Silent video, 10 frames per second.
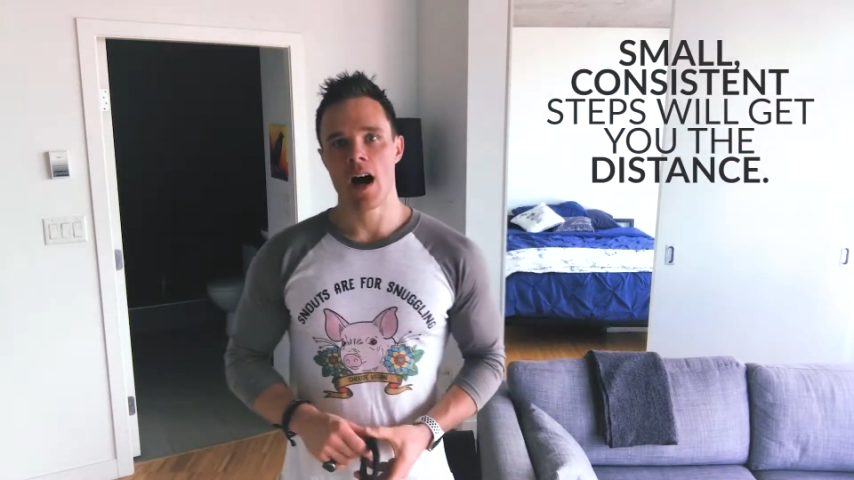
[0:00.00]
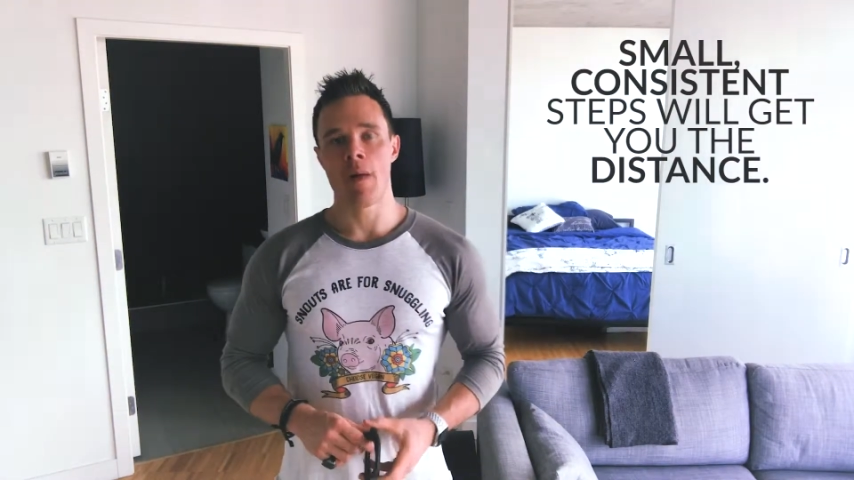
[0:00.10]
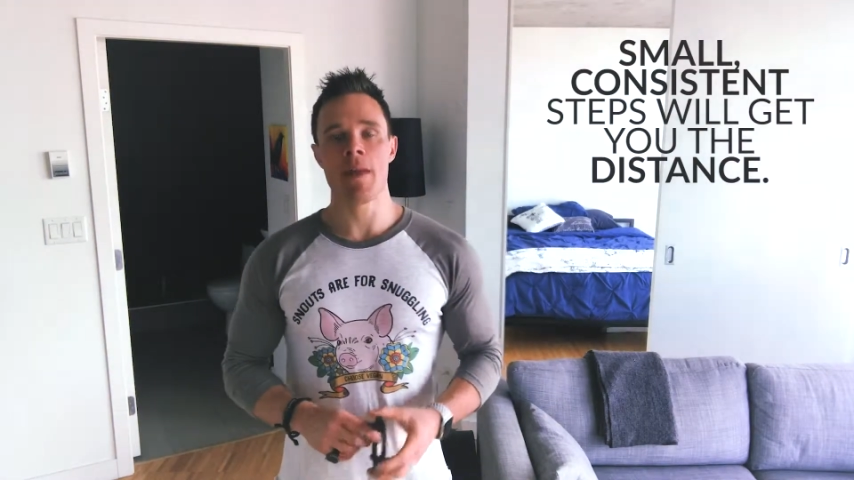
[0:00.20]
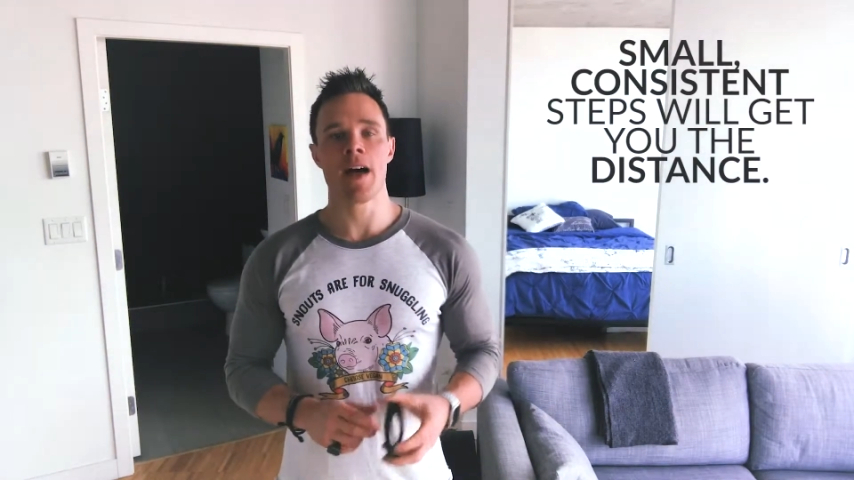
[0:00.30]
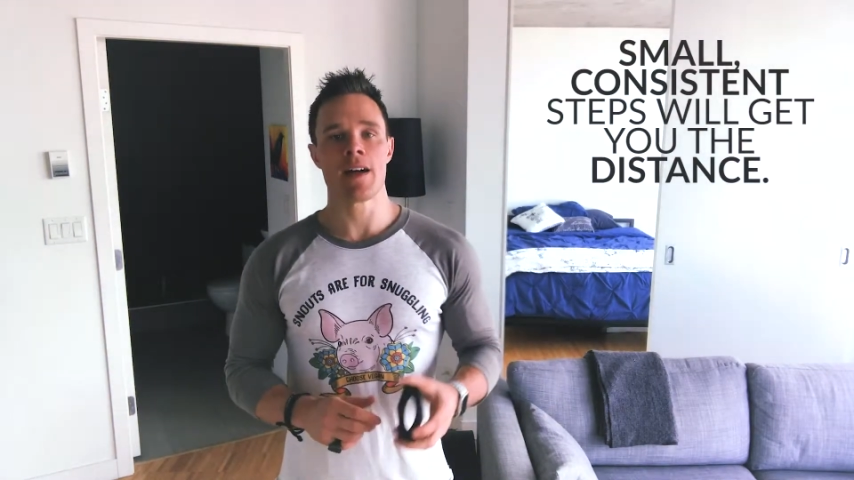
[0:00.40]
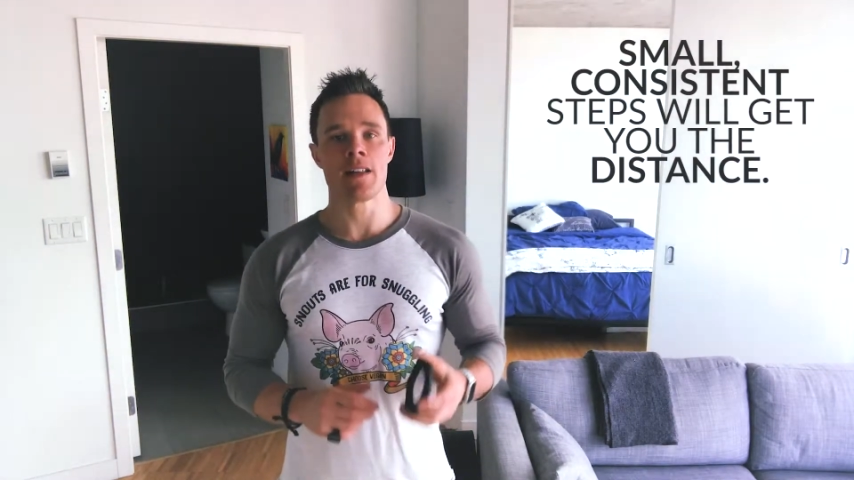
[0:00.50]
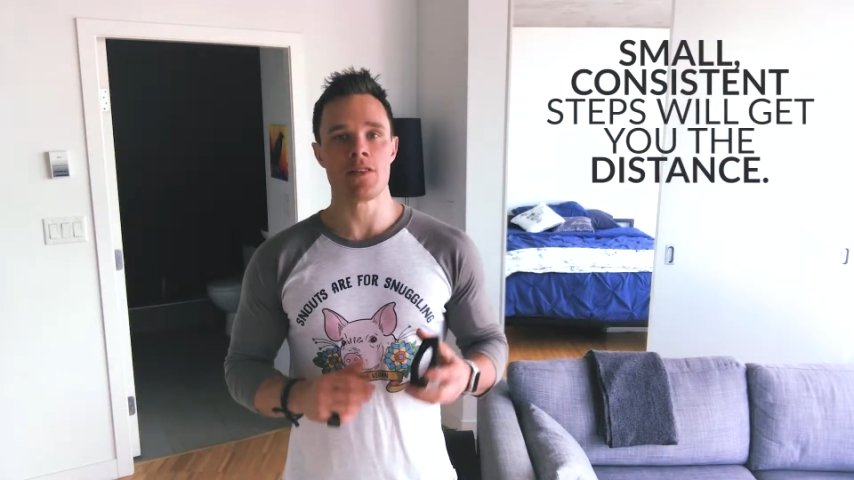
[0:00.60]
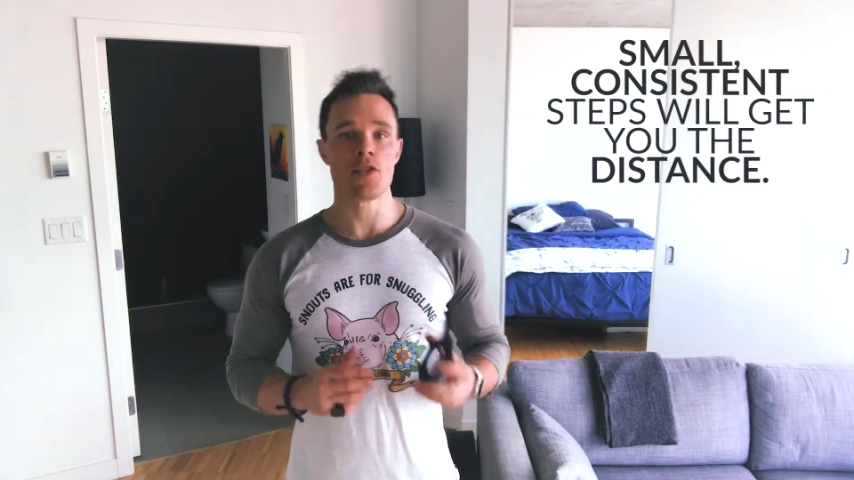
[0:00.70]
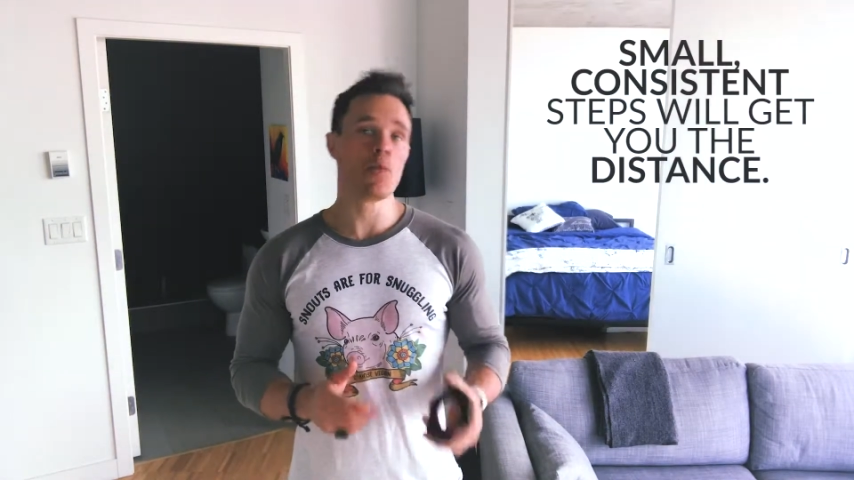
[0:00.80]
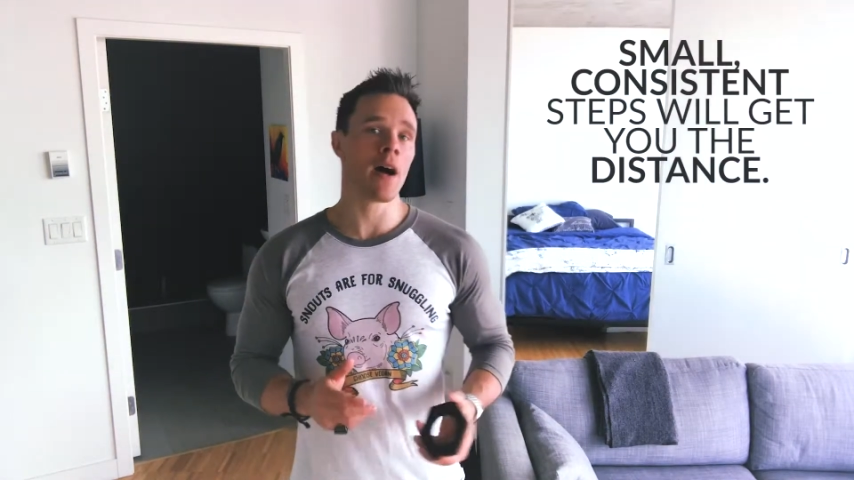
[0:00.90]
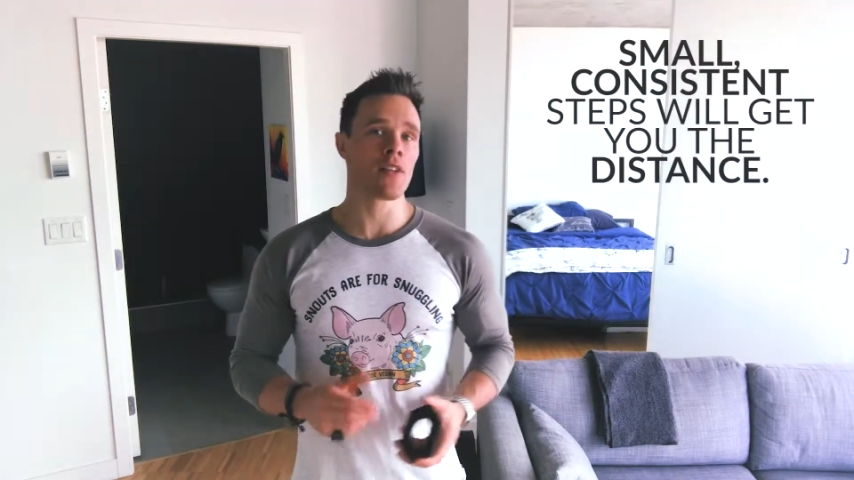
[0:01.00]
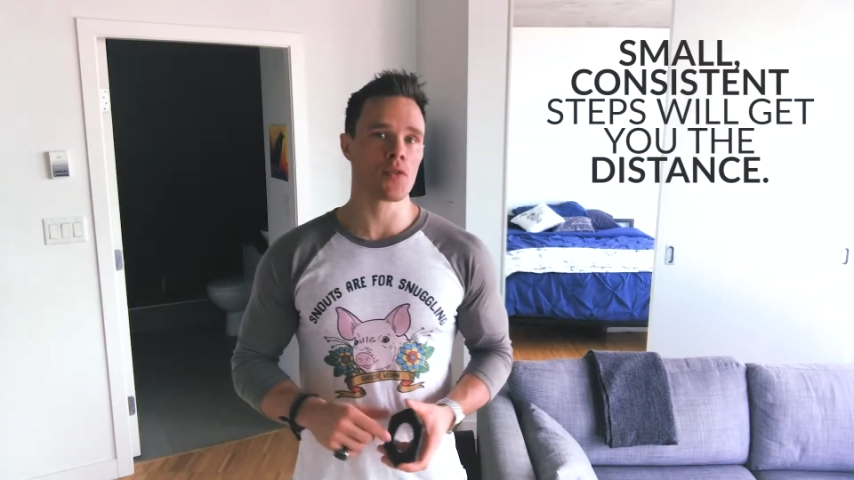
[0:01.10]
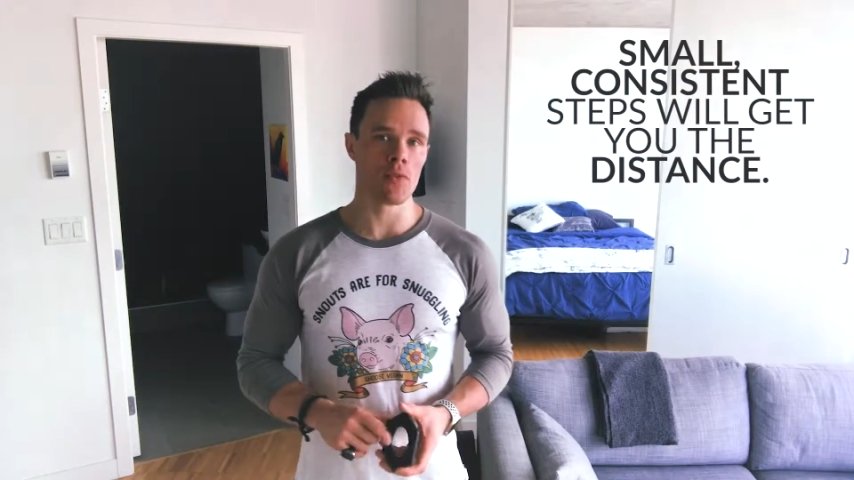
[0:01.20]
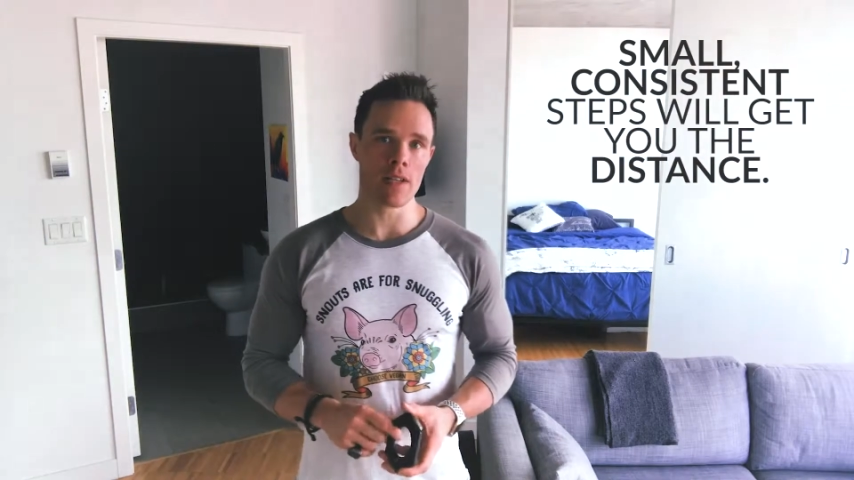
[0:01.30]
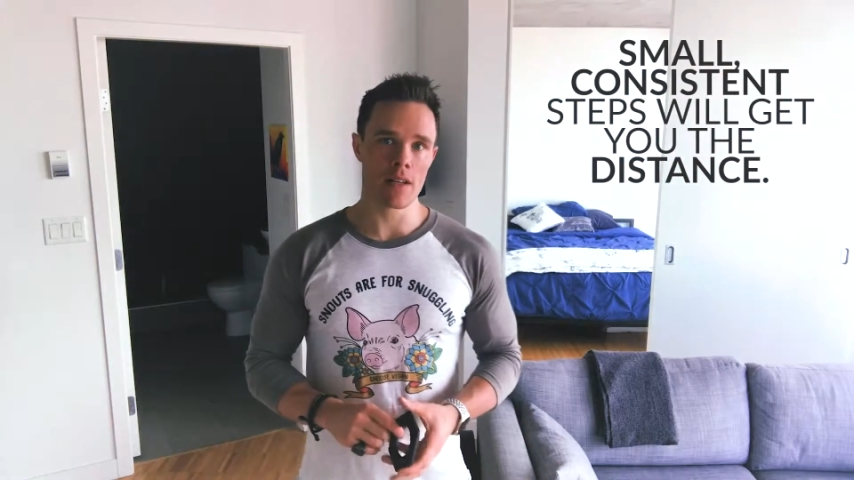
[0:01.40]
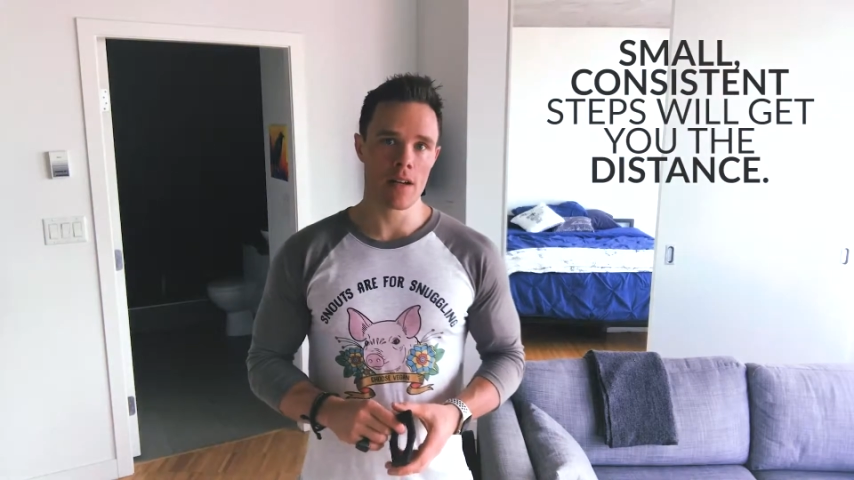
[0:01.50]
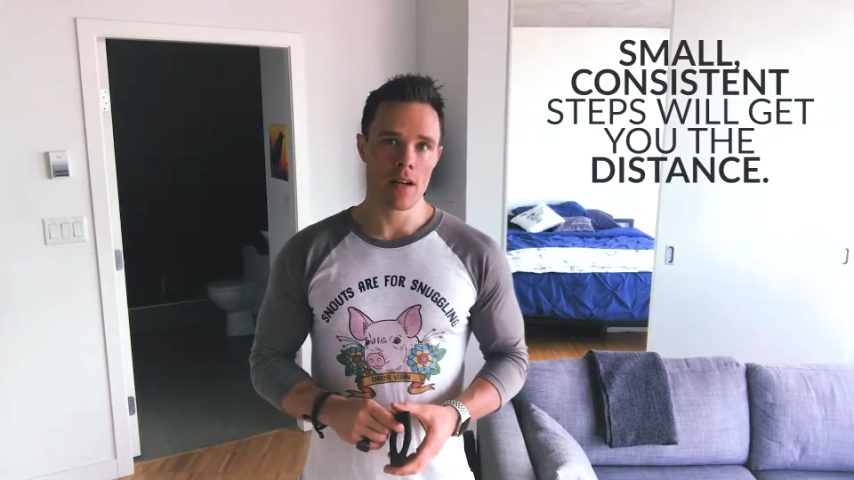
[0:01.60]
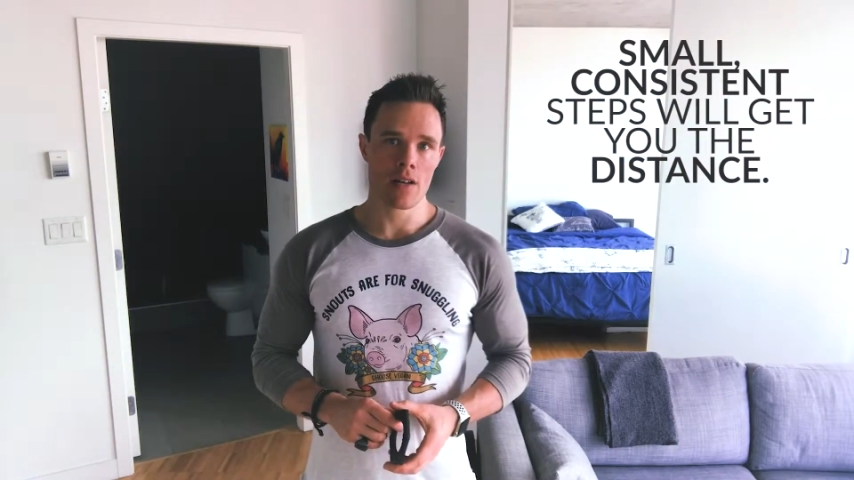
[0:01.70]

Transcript: I'm adding 2 pounds a week